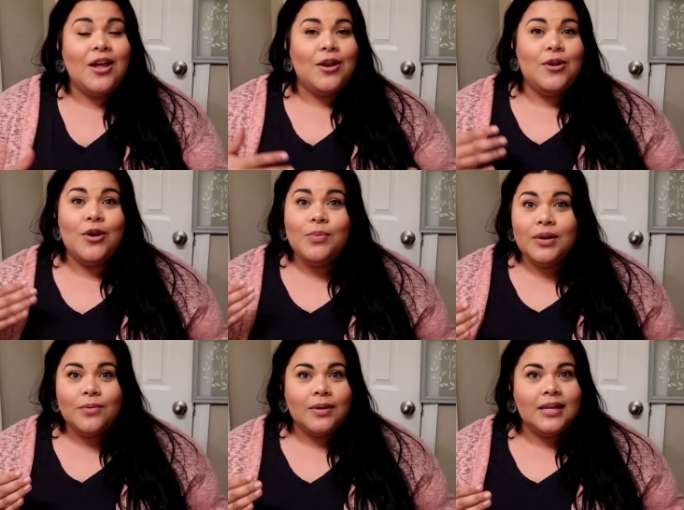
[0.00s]

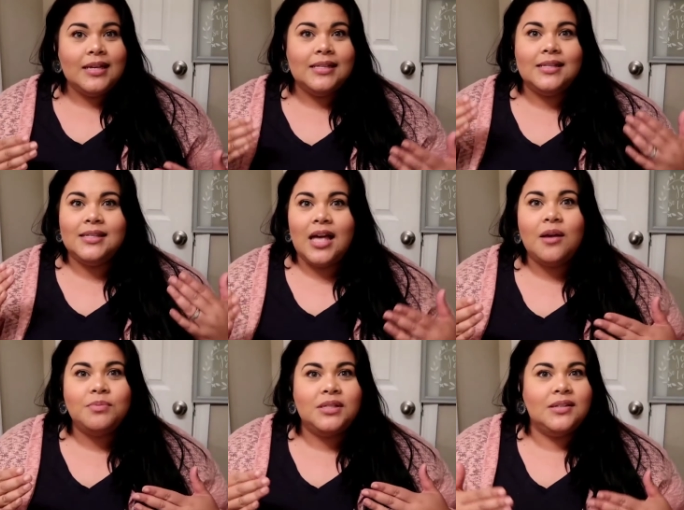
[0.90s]
Nobody really
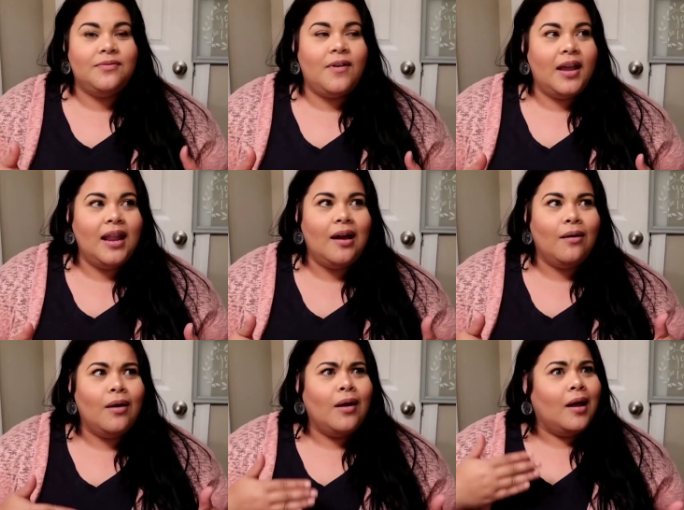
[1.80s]
stops to find out
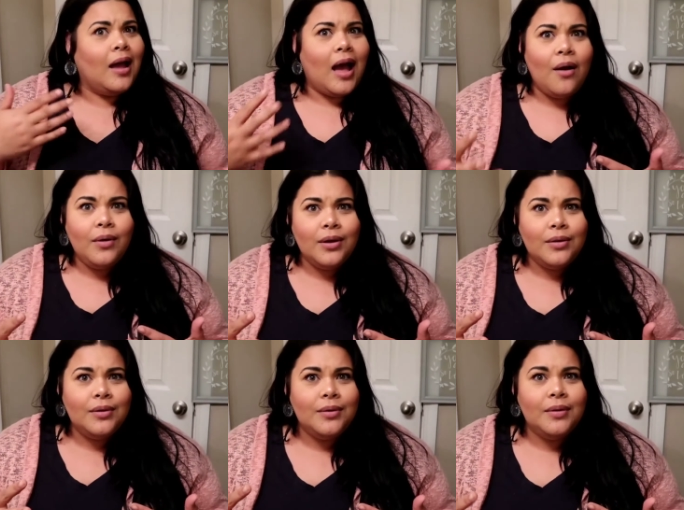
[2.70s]
how are
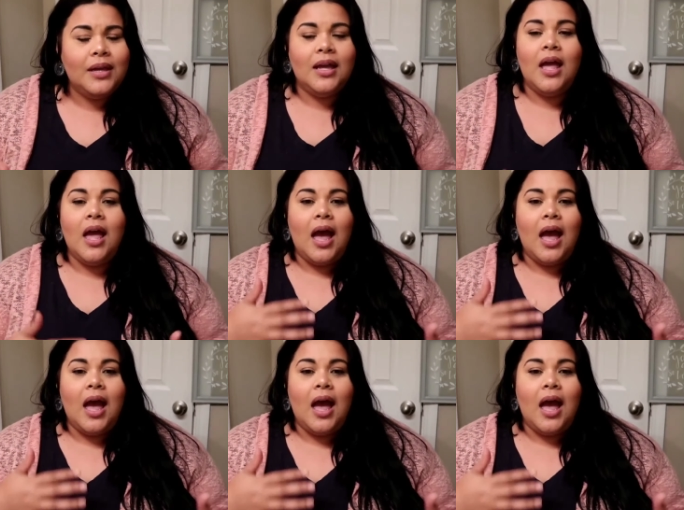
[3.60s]
you doing?